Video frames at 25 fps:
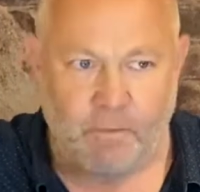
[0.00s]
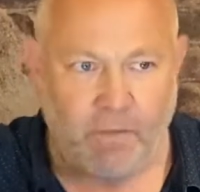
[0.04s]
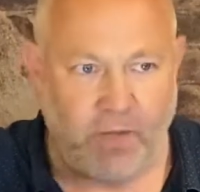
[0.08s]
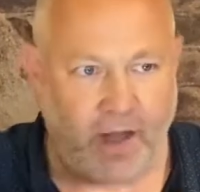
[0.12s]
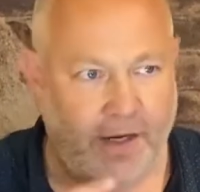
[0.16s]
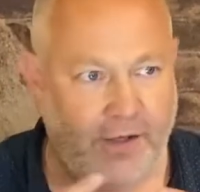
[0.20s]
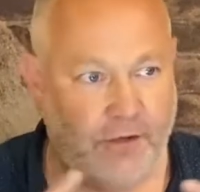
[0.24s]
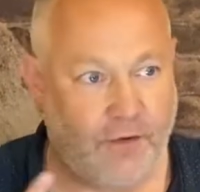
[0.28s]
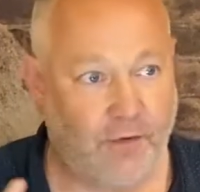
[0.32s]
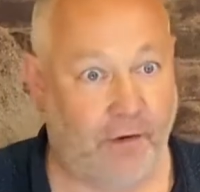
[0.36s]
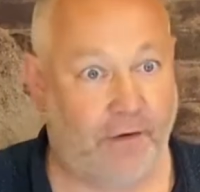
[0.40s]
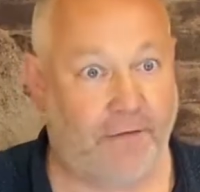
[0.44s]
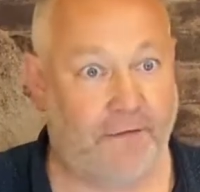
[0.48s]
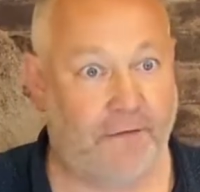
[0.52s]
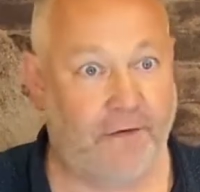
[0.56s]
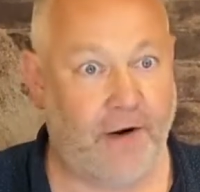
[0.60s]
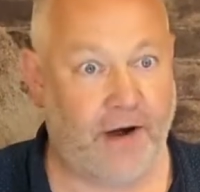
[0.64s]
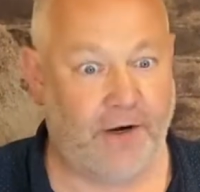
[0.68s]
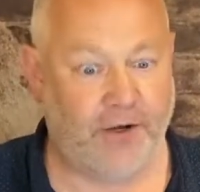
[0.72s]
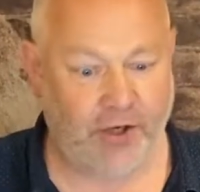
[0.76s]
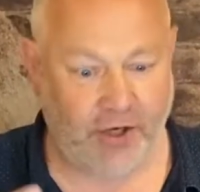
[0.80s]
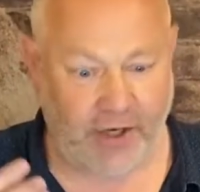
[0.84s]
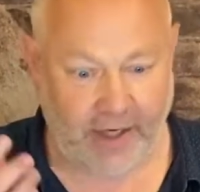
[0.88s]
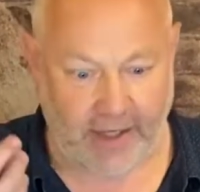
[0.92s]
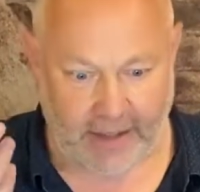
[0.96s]
It's
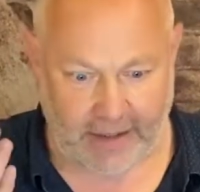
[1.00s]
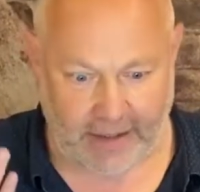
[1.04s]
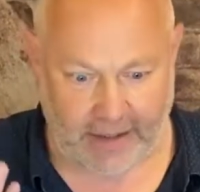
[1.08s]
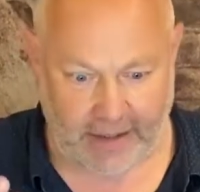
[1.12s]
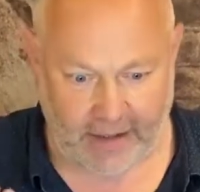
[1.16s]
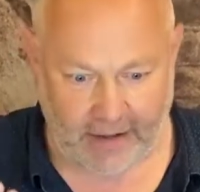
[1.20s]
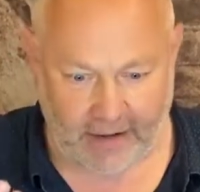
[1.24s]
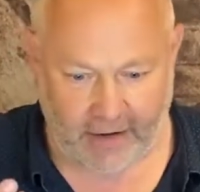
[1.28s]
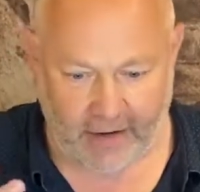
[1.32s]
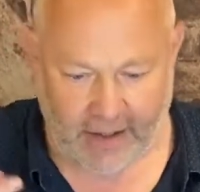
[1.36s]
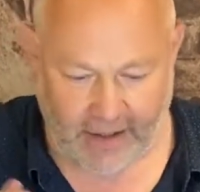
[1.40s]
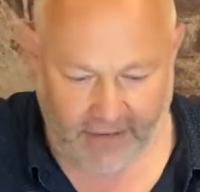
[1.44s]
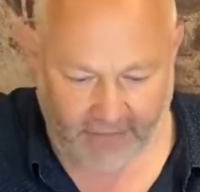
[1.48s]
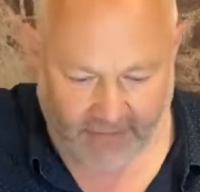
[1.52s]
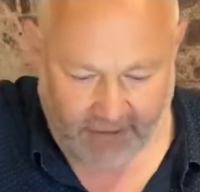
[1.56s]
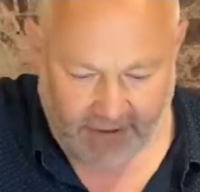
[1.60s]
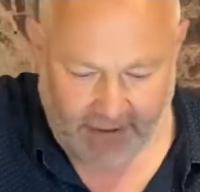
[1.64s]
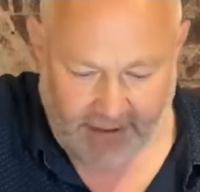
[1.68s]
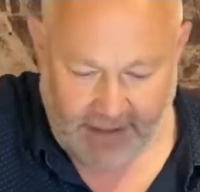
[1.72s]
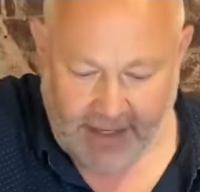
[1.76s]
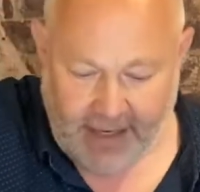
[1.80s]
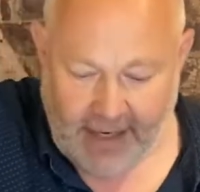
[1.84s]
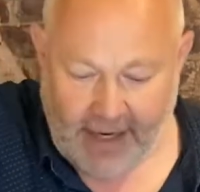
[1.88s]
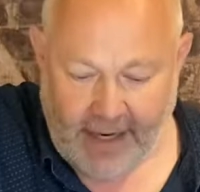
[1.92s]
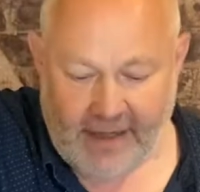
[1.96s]
refreshing and
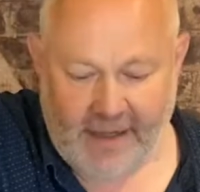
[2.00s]
lively.